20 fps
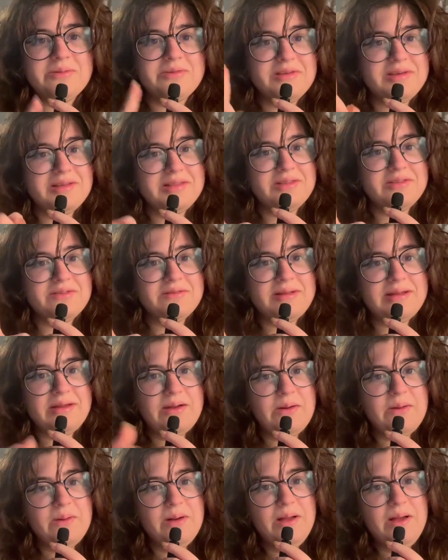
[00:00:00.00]
you see in this
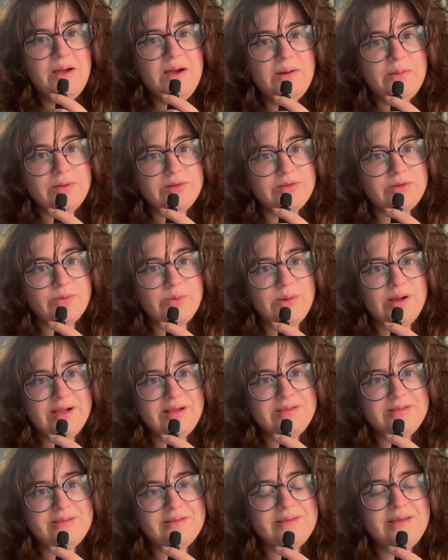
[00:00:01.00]
video with
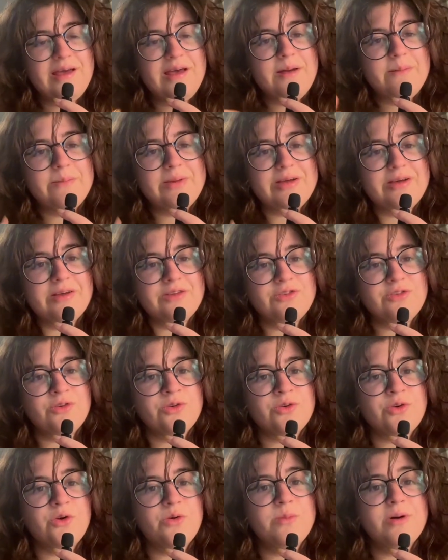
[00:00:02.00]
grace because
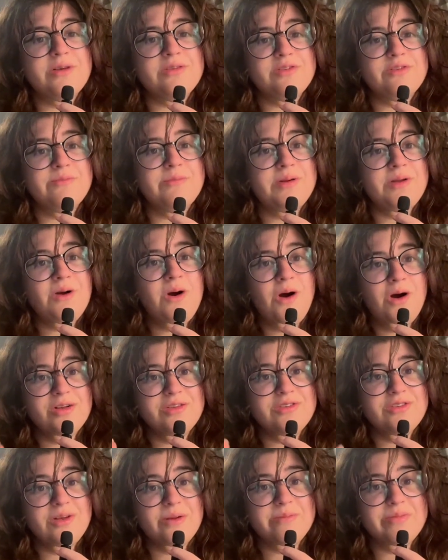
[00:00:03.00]
your girl must have been
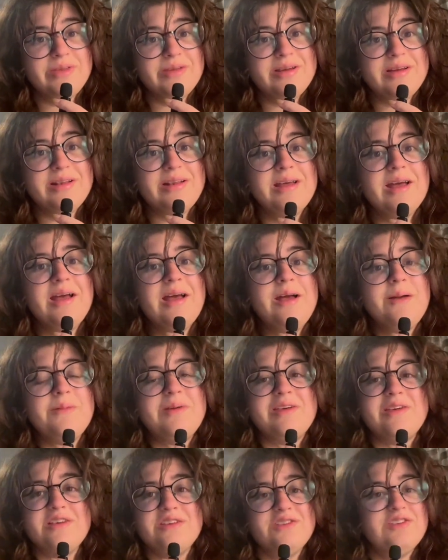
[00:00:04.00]
on something
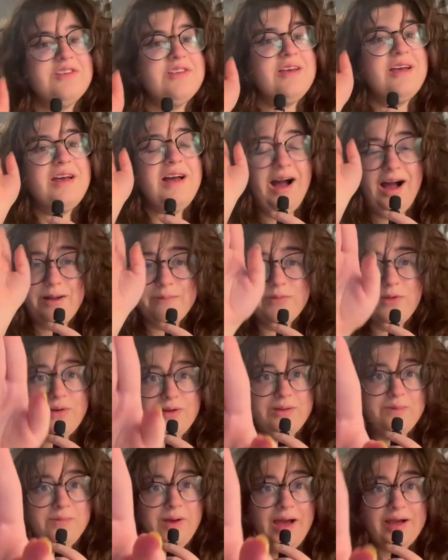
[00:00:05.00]
because I'm
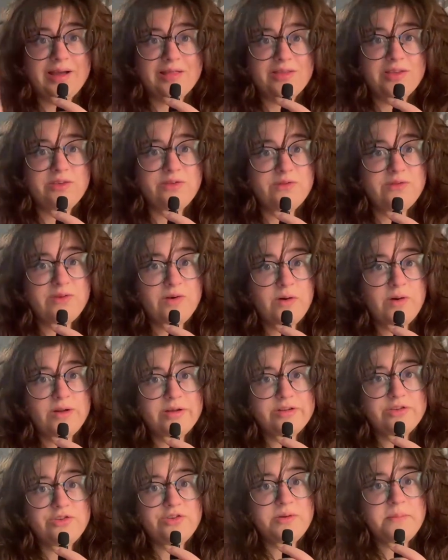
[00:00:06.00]
looking back at this
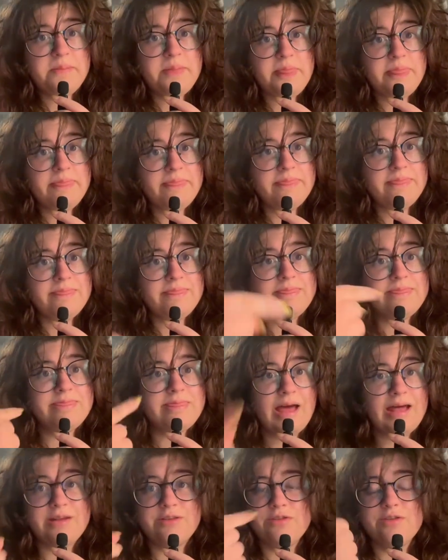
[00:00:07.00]
footage.
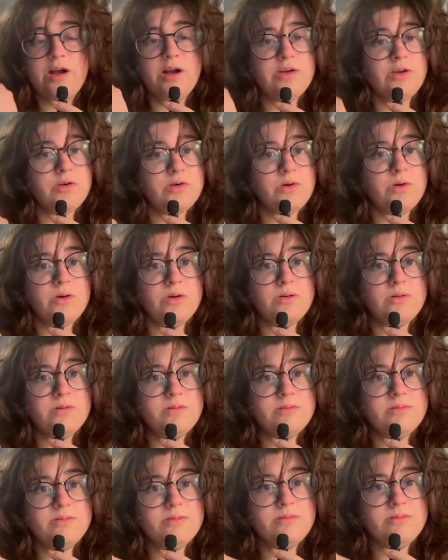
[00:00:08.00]
That is not your girl.
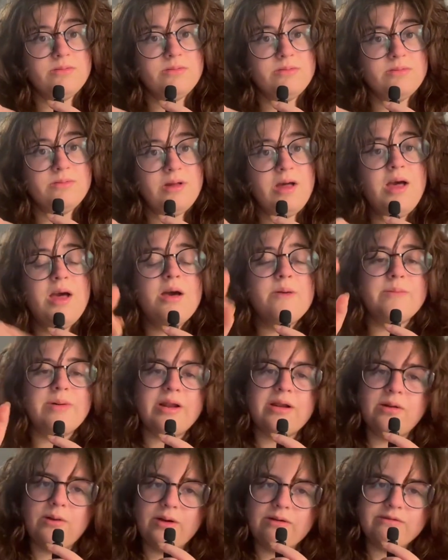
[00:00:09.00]

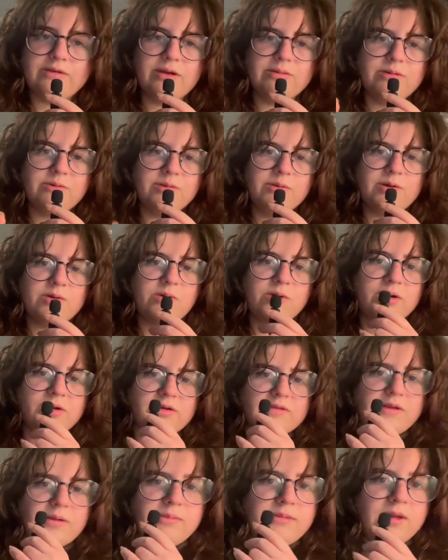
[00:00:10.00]
But I don't have time to re record it
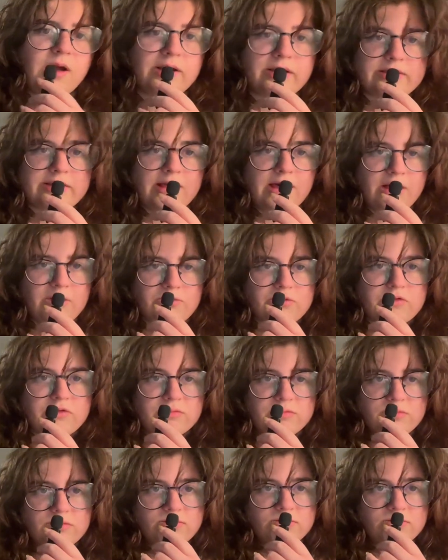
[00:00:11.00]
because I'm not at the house.